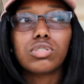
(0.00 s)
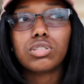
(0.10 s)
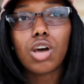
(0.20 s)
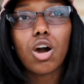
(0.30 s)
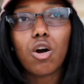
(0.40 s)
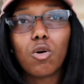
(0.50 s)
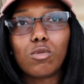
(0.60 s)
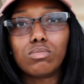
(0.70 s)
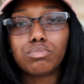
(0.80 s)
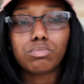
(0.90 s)

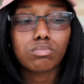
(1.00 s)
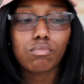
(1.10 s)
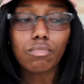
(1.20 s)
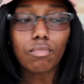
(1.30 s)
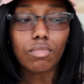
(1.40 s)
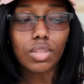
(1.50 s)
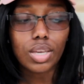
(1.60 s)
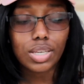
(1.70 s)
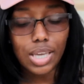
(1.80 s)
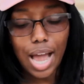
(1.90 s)
So
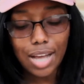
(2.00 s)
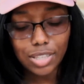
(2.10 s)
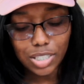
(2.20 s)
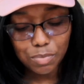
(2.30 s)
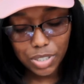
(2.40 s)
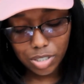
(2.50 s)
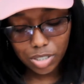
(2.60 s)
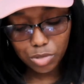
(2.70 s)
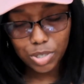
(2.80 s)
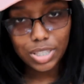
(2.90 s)
yeah, that's
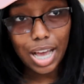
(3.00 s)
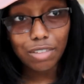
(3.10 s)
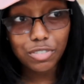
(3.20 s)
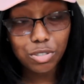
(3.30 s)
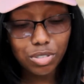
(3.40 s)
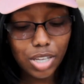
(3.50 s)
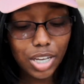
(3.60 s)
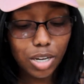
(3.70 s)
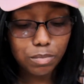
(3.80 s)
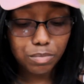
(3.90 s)
basically what that feels
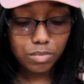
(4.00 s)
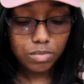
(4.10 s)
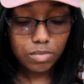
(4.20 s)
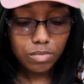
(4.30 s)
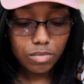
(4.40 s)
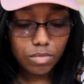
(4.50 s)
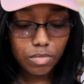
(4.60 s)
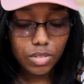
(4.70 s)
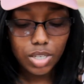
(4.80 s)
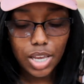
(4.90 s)
like.
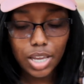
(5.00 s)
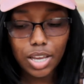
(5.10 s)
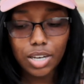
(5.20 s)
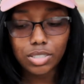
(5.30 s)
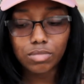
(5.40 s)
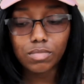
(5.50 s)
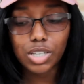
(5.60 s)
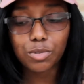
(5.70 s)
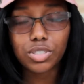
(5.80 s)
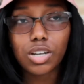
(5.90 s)
And
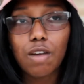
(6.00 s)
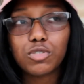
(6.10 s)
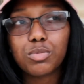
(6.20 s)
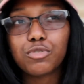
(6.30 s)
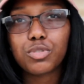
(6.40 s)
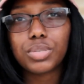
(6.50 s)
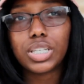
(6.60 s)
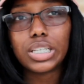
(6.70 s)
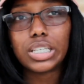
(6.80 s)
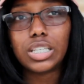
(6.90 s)
it was uncomfortable for
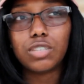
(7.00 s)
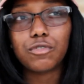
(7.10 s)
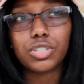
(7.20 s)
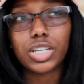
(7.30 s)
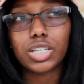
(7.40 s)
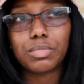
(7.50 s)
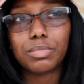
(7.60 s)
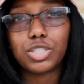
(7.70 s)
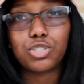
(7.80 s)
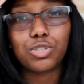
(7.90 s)
me to eat for like
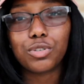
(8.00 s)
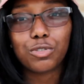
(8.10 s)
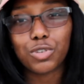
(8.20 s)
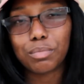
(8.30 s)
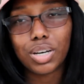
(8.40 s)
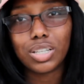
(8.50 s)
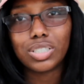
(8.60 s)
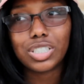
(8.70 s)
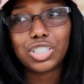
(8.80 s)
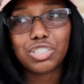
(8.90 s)
maybe 2 or 3
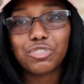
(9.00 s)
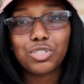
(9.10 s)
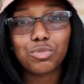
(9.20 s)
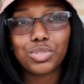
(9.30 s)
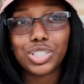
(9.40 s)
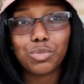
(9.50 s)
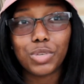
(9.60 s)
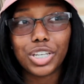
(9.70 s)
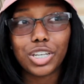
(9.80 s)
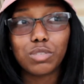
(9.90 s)
months. It just feels really
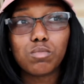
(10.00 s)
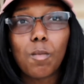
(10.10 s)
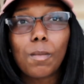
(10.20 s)
weird.